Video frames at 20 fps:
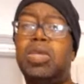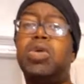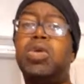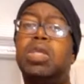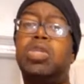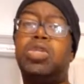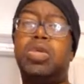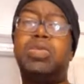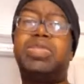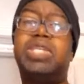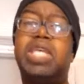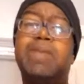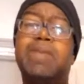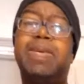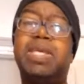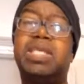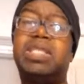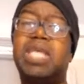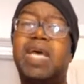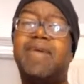that's, you can do
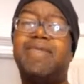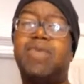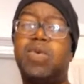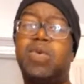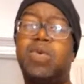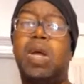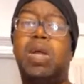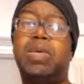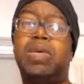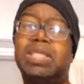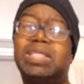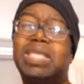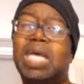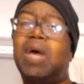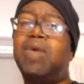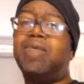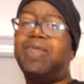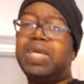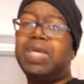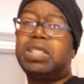TB7 Wellness
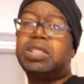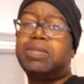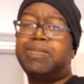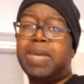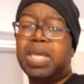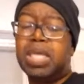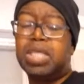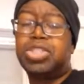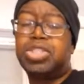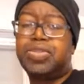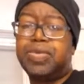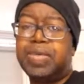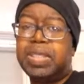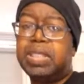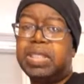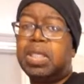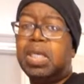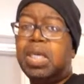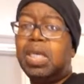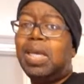Outreach
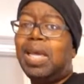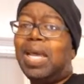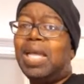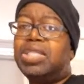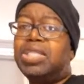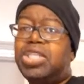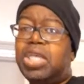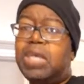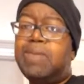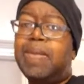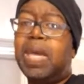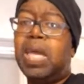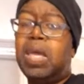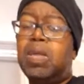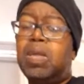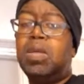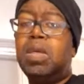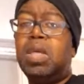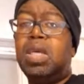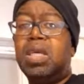Ministry at
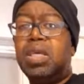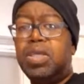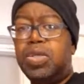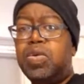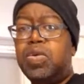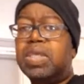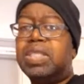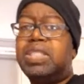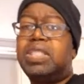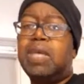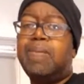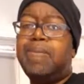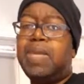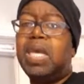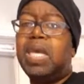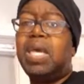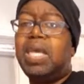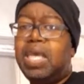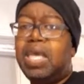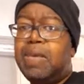Gmail. You can send
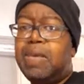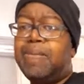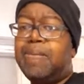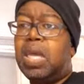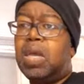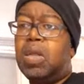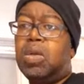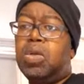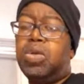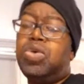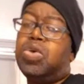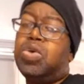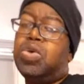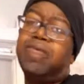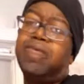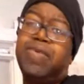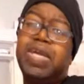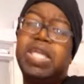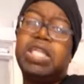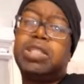me an email or you
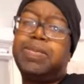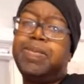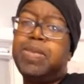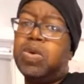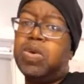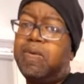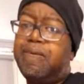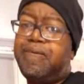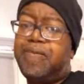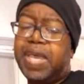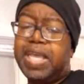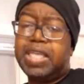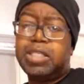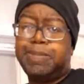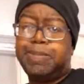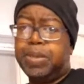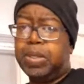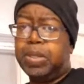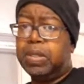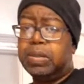can reach me on
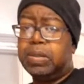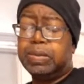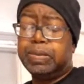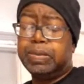Facebook.